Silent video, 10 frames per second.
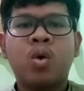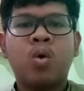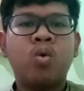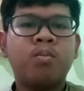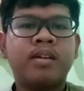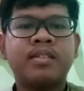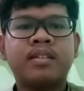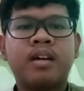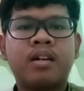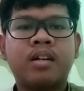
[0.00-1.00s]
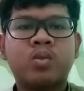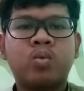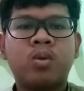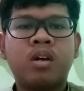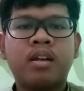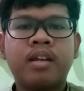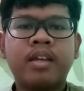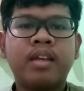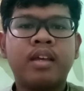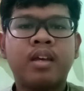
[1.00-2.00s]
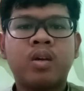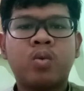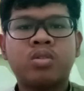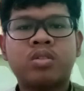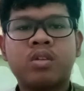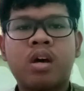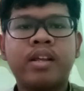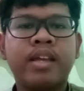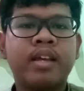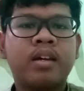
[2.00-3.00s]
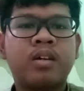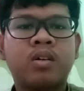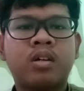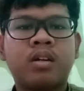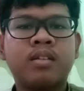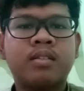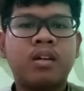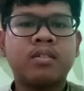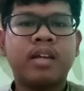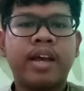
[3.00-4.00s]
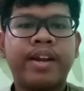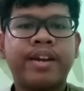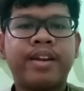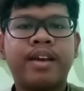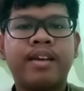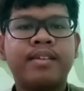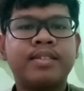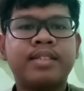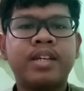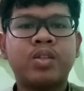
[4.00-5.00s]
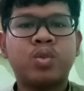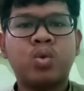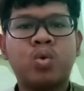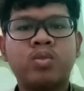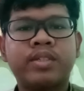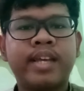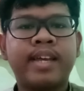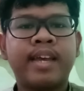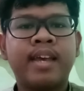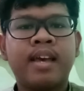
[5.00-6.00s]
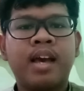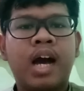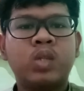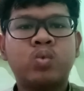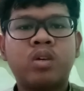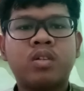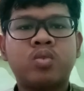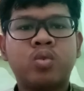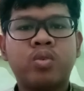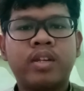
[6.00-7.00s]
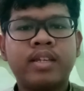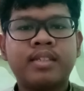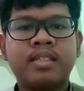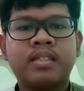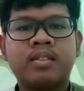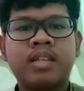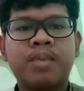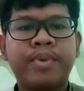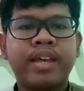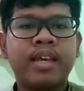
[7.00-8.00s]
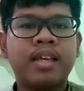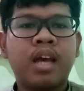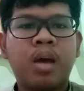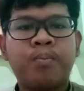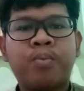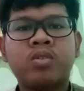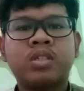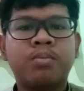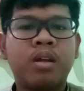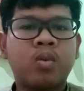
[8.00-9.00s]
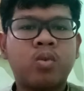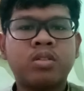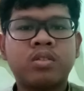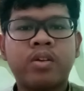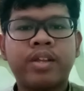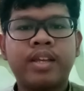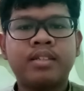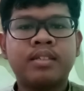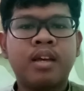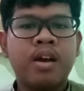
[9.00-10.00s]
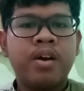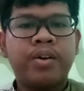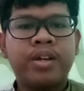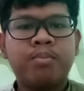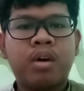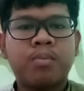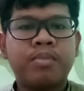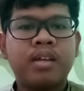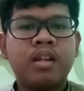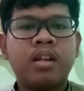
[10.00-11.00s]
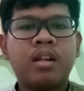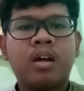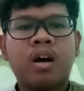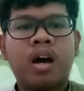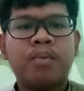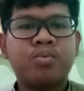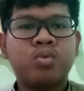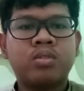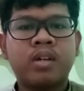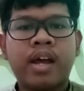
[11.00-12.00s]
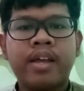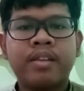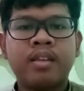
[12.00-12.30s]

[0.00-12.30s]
Humans are naturally questioning creatures, and the instinct to seek answer to this seeming impossible question is remarkable harm to try.